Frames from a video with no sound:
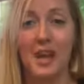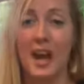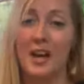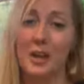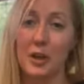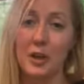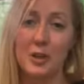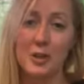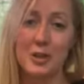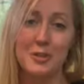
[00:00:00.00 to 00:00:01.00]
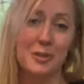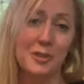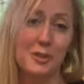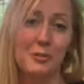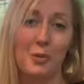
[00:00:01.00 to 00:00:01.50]
I encourage you to
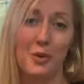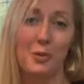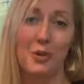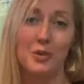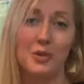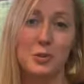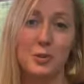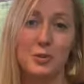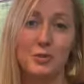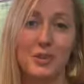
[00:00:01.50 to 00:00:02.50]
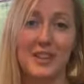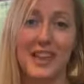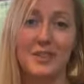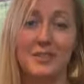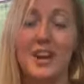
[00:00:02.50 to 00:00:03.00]
learn more about tools for
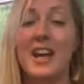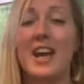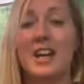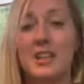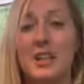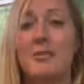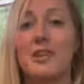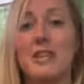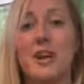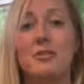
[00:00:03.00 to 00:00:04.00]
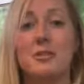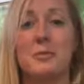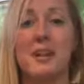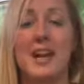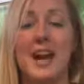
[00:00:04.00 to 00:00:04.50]
life and to reach out to
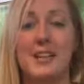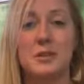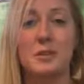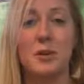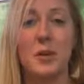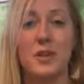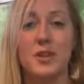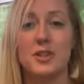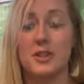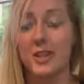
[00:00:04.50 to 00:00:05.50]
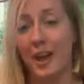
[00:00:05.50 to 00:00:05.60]
me, ask me questions.